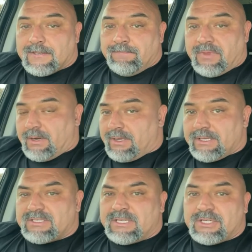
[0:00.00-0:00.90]
you know, and
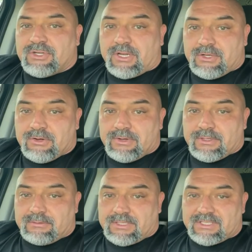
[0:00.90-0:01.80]
there's things you can do
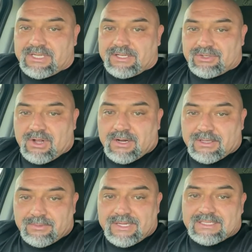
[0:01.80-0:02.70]
to stay strong in
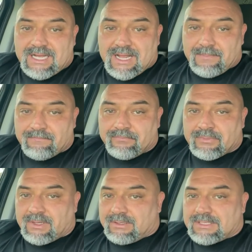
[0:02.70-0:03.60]
the meantime.
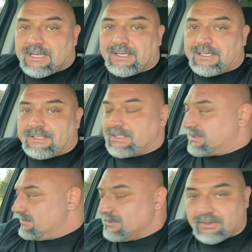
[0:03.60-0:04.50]
It's not like you just
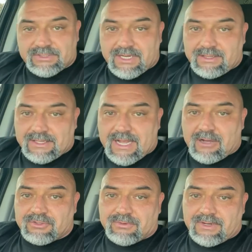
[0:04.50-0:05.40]
go sit on the
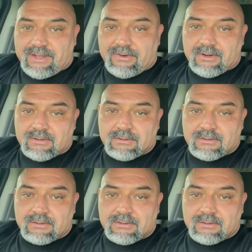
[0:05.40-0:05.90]
couch or whatever.